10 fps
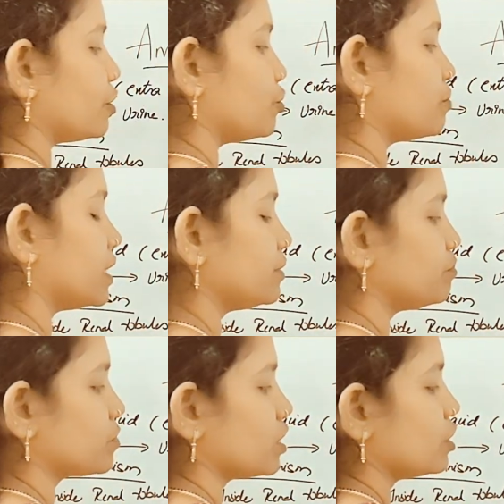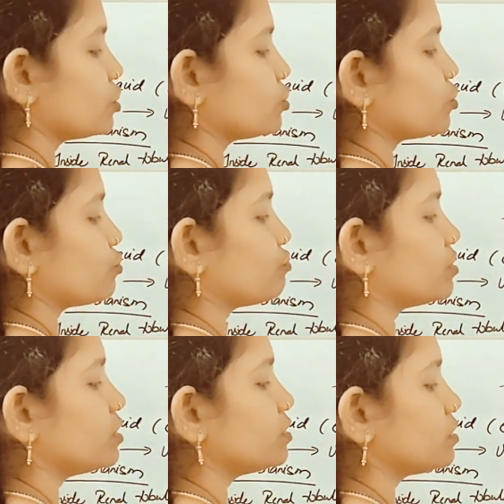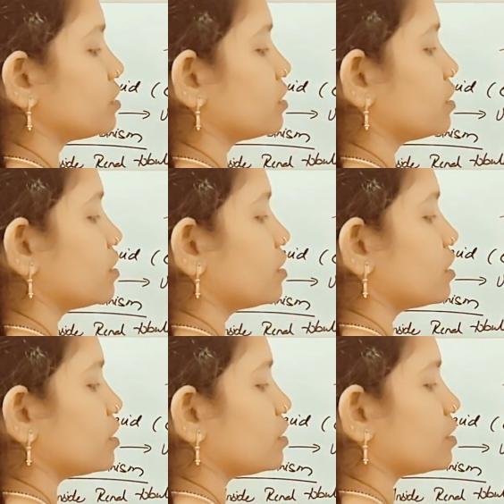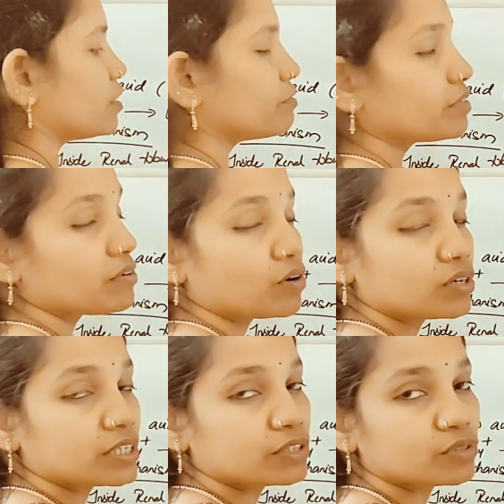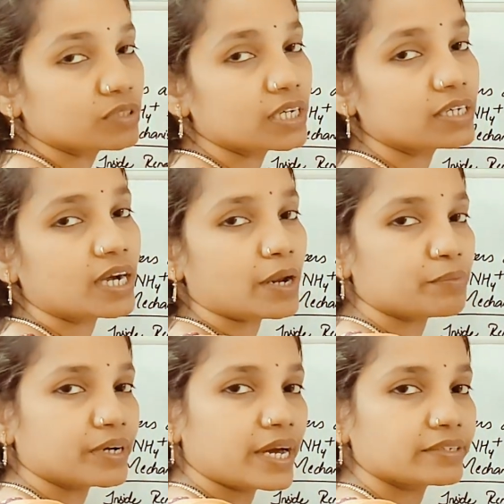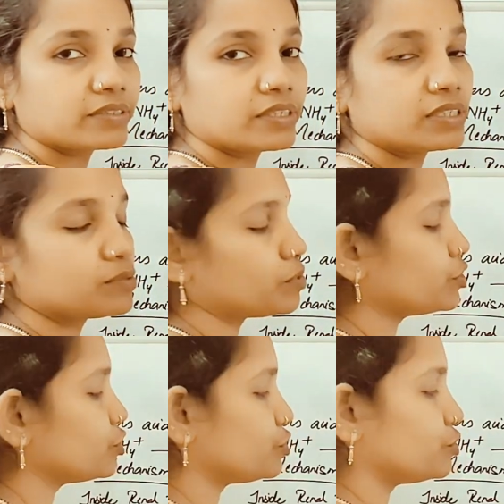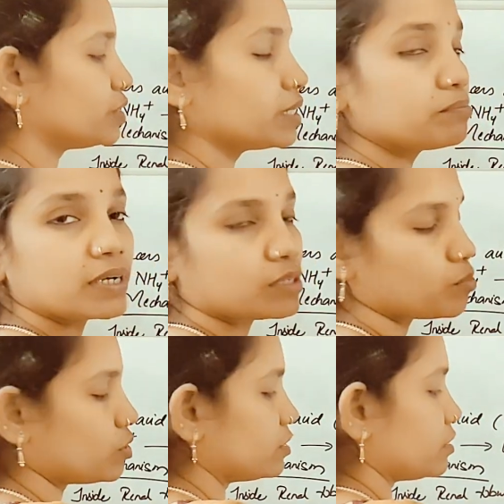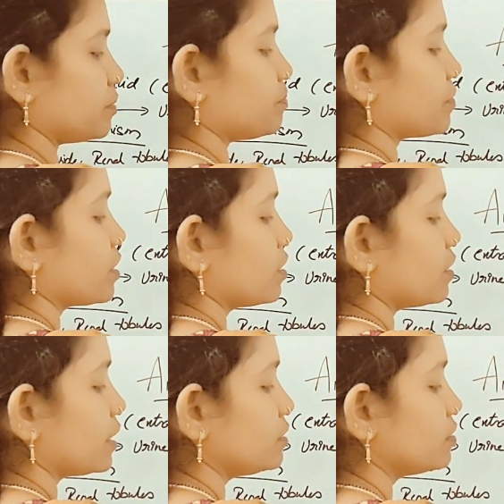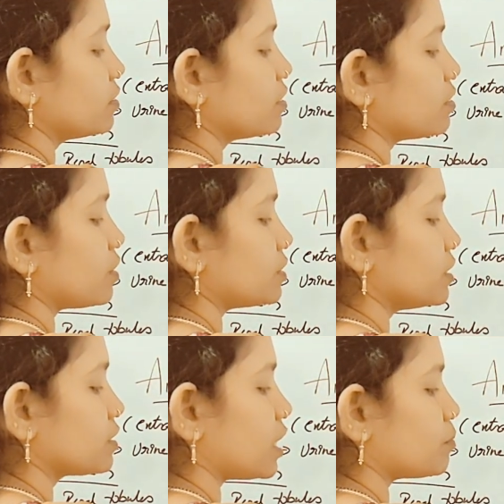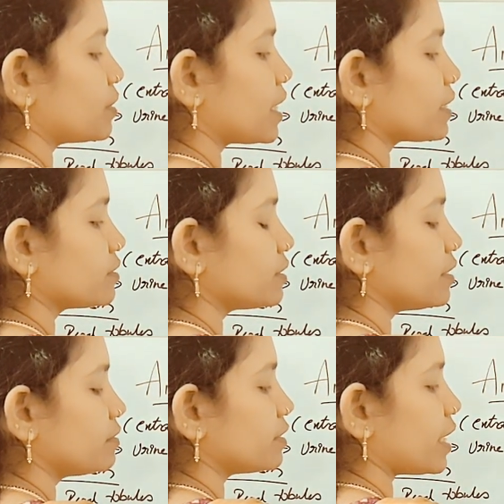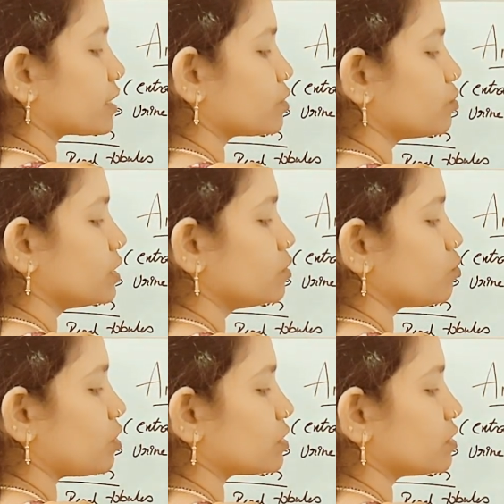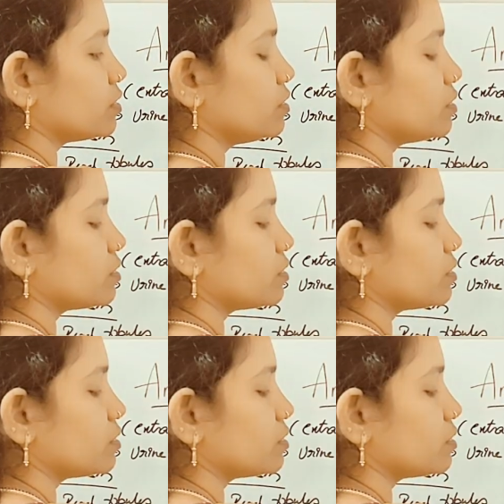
lumen. So first, we have already know that carbon dioxide is produced during metabolism, right? Now this carbon dioxide reacts with water